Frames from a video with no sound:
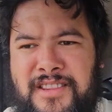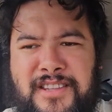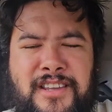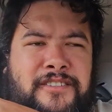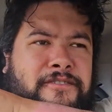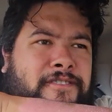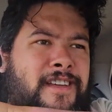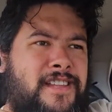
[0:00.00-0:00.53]

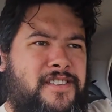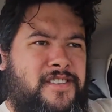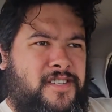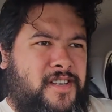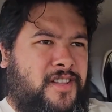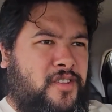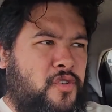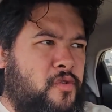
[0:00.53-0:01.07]
event's
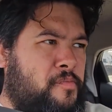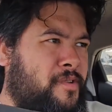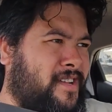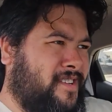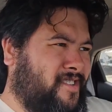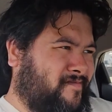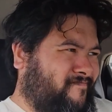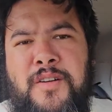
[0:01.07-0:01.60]
a little bit,
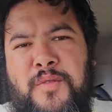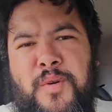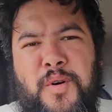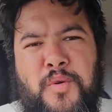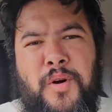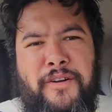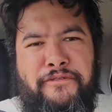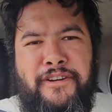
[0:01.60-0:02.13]
well,
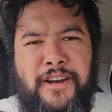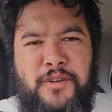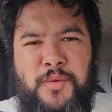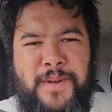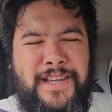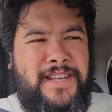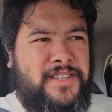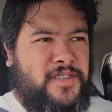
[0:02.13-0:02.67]
quite
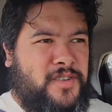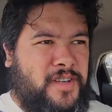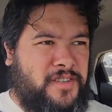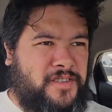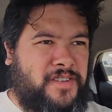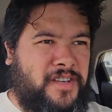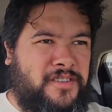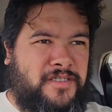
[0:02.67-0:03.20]
frankly, it's
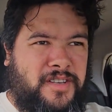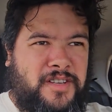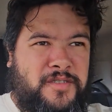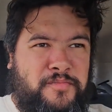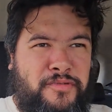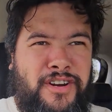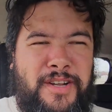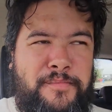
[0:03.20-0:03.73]

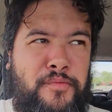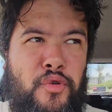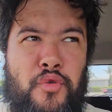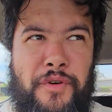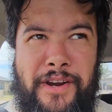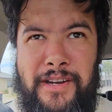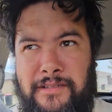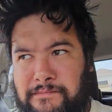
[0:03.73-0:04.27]
pretty boring